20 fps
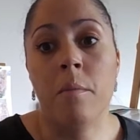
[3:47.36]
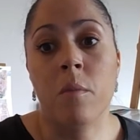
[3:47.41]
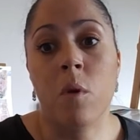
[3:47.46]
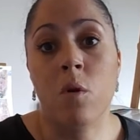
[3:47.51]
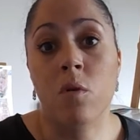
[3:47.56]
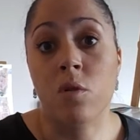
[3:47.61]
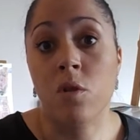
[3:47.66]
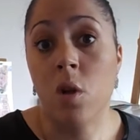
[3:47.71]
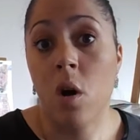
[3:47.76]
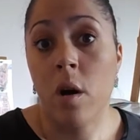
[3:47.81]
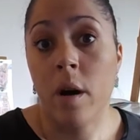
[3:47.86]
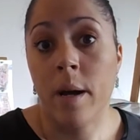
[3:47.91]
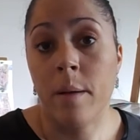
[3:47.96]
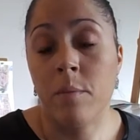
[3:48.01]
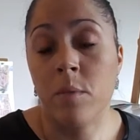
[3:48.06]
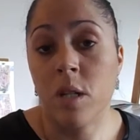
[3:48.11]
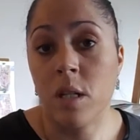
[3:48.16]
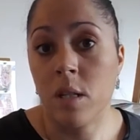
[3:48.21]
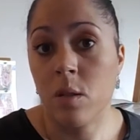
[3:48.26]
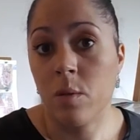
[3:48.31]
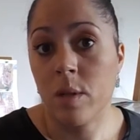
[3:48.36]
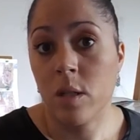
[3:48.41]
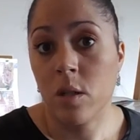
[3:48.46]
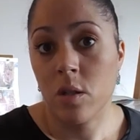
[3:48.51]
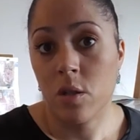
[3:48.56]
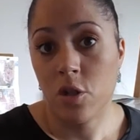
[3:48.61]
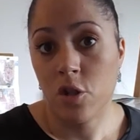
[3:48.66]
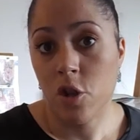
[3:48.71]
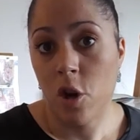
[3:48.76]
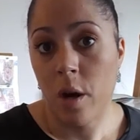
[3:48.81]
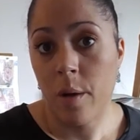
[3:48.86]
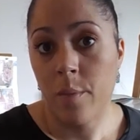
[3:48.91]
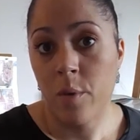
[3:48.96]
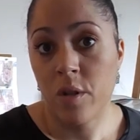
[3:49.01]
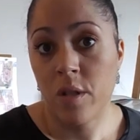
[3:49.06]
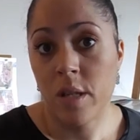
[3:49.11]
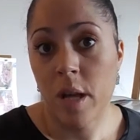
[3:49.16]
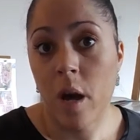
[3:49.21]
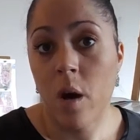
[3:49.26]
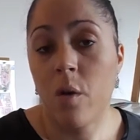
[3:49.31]
on timed. It's always good to time
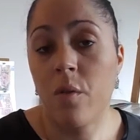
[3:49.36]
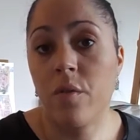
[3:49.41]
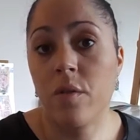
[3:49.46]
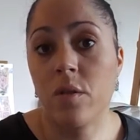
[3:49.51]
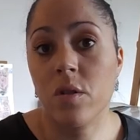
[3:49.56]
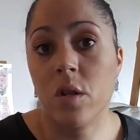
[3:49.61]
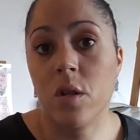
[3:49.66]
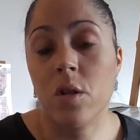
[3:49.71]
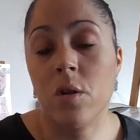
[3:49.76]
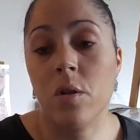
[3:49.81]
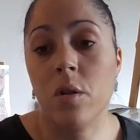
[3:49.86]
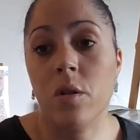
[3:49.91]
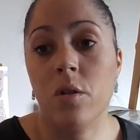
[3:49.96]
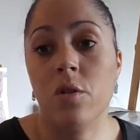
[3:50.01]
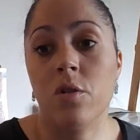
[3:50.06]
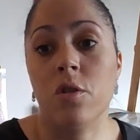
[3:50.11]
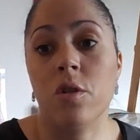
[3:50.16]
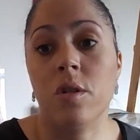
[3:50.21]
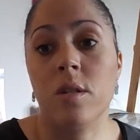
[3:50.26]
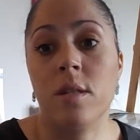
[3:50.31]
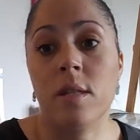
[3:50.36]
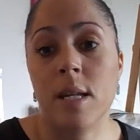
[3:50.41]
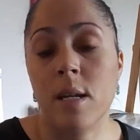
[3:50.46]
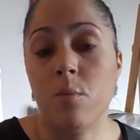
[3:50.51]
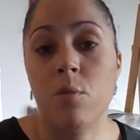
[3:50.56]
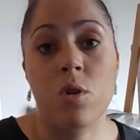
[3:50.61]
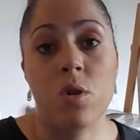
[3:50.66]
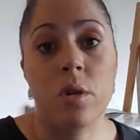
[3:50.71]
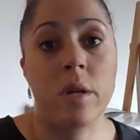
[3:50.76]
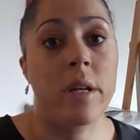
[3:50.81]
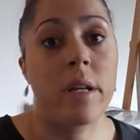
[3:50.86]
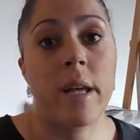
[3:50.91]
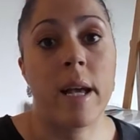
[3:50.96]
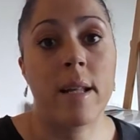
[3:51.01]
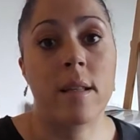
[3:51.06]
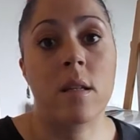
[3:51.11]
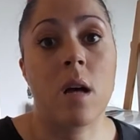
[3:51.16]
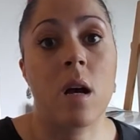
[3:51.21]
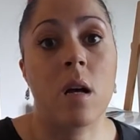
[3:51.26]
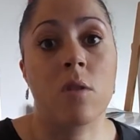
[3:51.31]
yourself so you can just see what you can
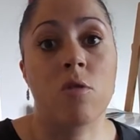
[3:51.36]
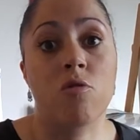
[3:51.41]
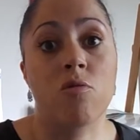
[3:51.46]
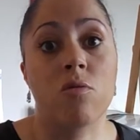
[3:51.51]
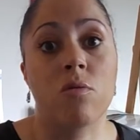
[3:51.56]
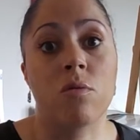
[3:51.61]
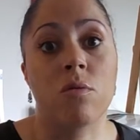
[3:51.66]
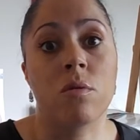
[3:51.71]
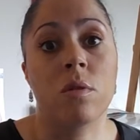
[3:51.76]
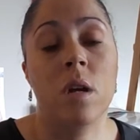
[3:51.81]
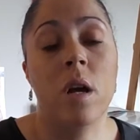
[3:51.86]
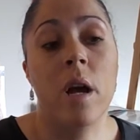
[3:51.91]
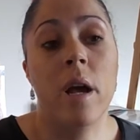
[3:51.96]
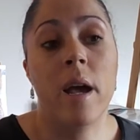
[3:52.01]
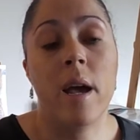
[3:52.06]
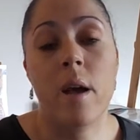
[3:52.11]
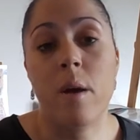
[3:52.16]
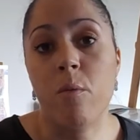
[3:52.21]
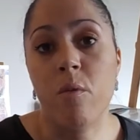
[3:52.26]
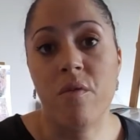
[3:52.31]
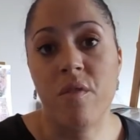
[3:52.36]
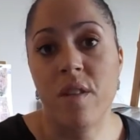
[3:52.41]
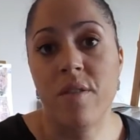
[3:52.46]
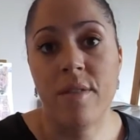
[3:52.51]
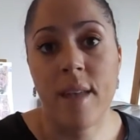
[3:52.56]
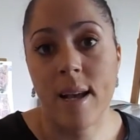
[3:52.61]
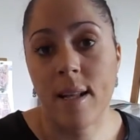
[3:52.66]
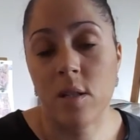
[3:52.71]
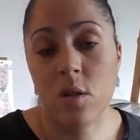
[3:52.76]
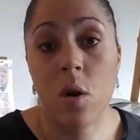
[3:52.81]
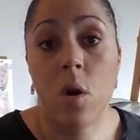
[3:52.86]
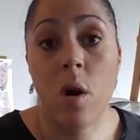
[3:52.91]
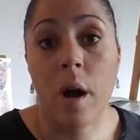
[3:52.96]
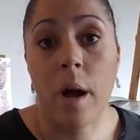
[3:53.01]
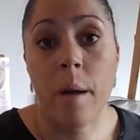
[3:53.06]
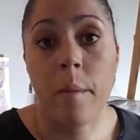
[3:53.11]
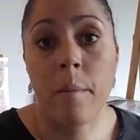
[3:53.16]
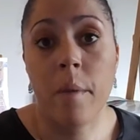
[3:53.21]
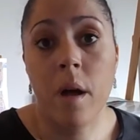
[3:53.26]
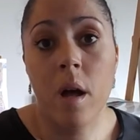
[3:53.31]
get drawn within that
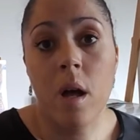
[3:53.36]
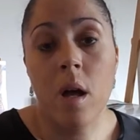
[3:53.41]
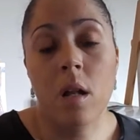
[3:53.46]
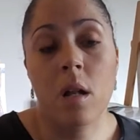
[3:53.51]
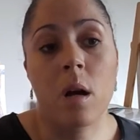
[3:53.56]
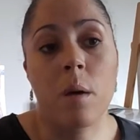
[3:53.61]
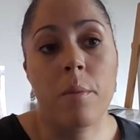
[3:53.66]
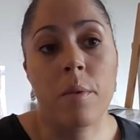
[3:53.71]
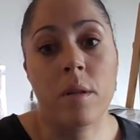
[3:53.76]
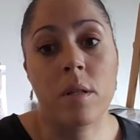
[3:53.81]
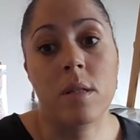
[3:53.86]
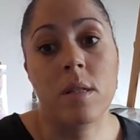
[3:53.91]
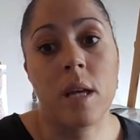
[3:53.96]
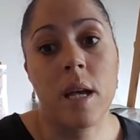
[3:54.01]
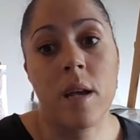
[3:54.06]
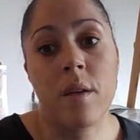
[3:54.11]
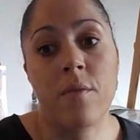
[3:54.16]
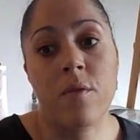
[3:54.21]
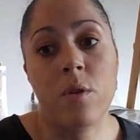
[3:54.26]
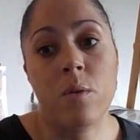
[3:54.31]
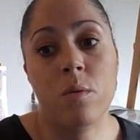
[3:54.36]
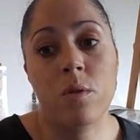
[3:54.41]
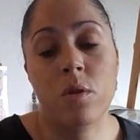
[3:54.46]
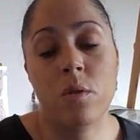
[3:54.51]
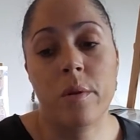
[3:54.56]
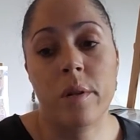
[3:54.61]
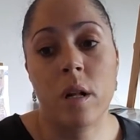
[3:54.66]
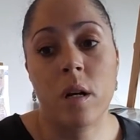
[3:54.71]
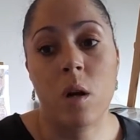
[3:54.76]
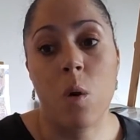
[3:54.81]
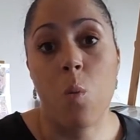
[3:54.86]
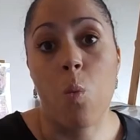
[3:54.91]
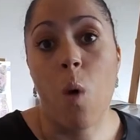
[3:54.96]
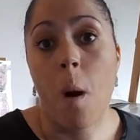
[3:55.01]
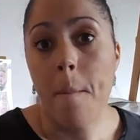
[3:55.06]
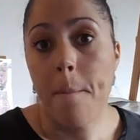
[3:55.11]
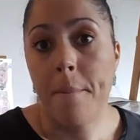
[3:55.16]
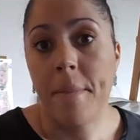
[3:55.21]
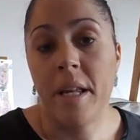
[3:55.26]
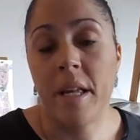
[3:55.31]
time. Like, but say if you was doing like a
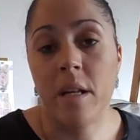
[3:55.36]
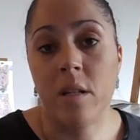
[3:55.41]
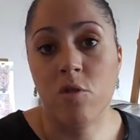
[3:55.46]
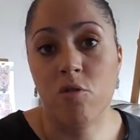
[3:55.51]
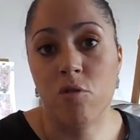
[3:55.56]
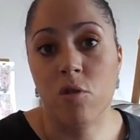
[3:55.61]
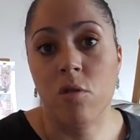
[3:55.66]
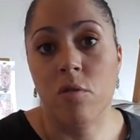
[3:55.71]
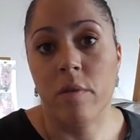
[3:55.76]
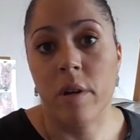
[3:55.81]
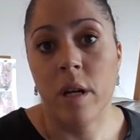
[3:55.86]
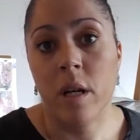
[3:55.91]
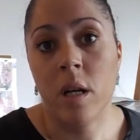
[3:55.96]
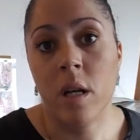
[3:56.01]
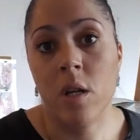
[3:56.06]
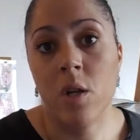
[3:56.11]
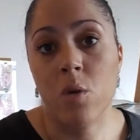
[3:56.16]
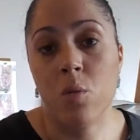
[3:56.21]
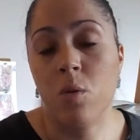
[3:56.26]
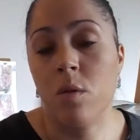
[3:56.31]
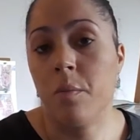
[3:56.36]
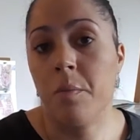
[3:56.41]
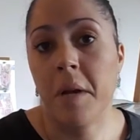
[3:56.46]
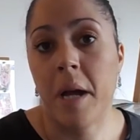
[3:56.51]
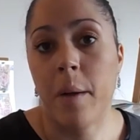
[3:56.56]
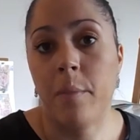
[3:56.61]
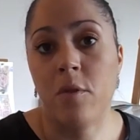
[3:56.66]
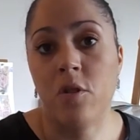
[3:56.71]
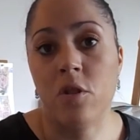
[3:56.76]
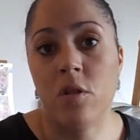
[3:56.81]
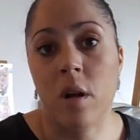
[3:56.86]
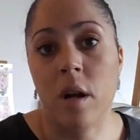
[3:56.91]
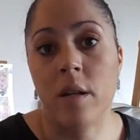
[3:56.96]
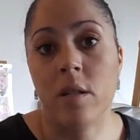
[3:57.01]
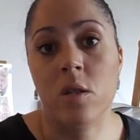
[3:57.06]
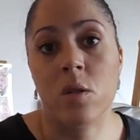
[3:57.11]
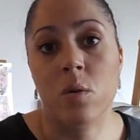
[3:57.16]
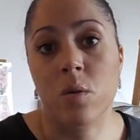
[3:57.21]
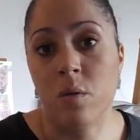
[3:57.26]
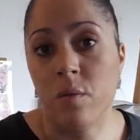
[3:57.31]
1 minute drawing, you wouldn't be able to like
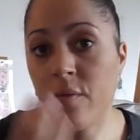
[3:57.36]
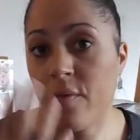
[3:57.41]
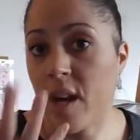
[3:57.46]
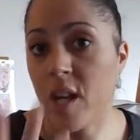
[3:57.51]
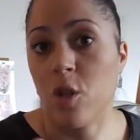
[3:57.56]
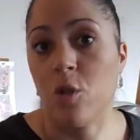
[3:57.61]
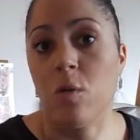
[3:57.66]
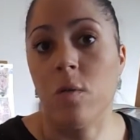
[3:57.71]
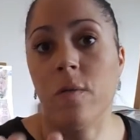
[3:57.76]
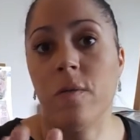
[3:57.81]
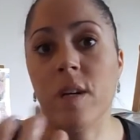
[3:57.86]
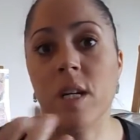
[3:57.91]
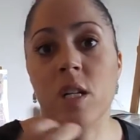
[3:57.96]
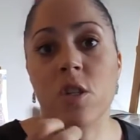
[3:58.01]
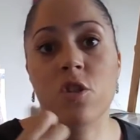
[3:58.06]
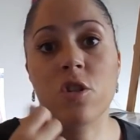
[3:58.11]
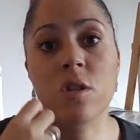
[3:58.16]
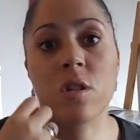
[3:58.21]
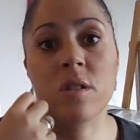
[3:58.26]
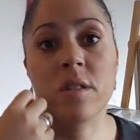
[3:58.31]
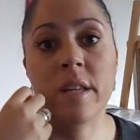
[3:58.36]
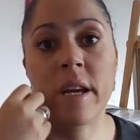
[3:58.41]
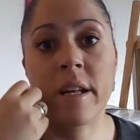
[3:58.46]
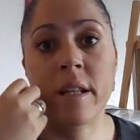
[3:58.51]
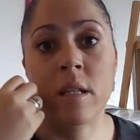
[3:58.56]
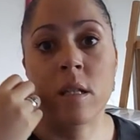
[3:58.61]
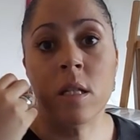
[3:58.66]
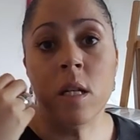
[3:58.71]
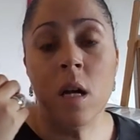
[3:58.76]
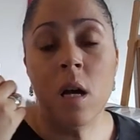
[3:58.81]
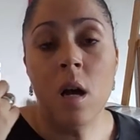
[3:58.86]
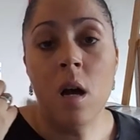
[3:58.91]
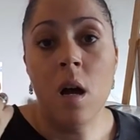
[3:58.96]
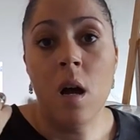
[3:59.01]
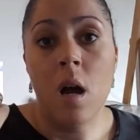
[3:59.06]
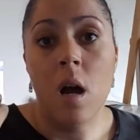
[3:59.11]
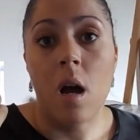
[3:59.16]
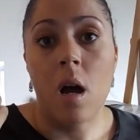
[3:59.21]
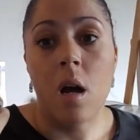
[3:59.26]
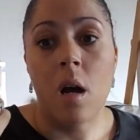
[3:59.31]
do facial features
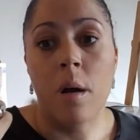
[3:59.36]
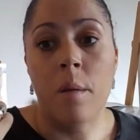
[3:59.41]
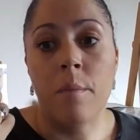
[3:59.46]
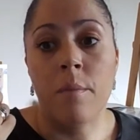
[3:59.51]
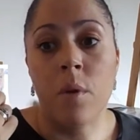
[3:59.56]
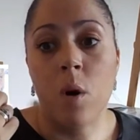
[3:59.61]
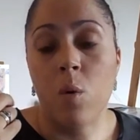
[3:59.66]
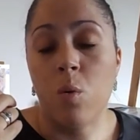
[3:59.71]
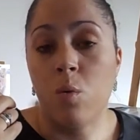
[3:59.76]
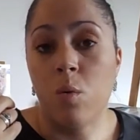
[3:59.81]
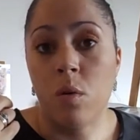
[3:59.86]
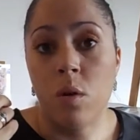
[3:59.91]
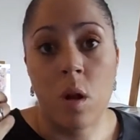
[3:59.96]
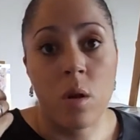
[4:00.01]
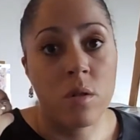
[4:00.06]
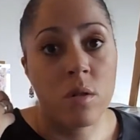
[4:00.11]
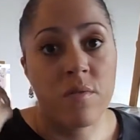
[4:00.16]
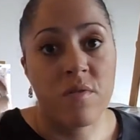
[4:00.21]
and all loads